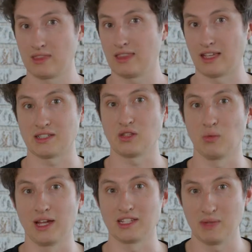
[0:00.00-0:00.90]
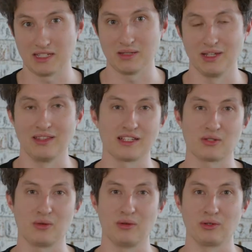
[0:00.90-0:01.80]
That's the way it's meant to be.
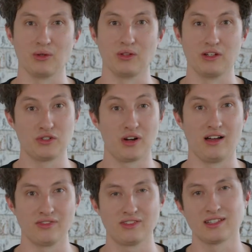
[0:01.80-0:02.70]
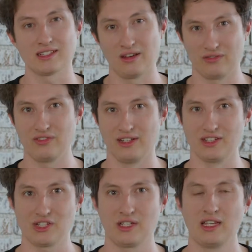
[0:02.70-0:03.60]
That's why we call it a draft. It's
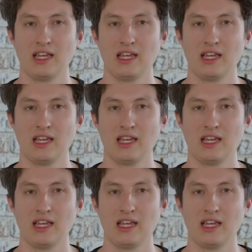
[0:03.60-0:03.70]
unfinished.